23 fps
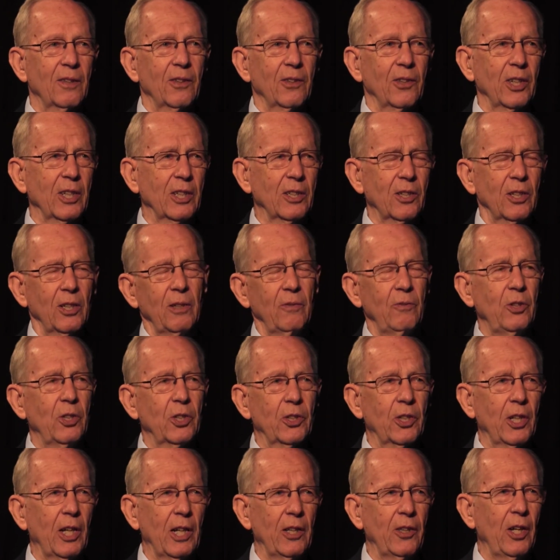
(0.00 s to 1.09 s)
thinks they've
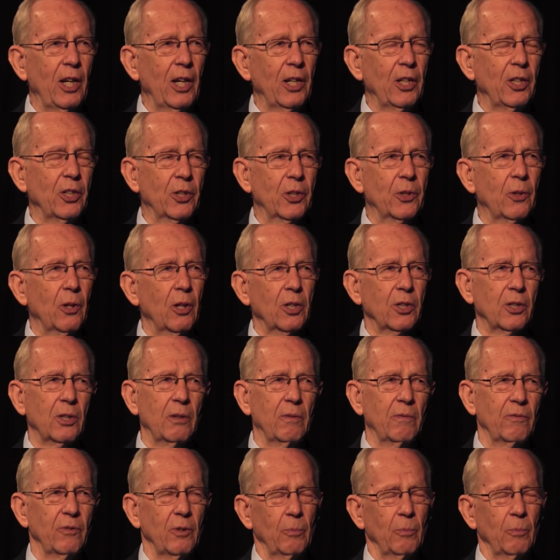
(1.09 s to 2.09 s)
just had that instruction